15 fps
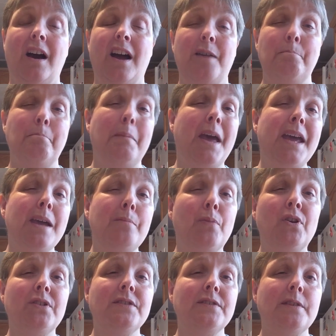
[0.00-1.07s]
I may
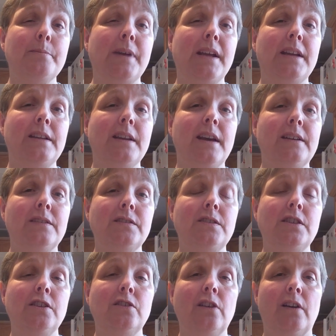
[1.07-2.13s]
participate next
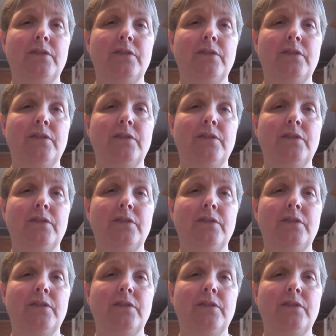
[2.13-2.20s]
year.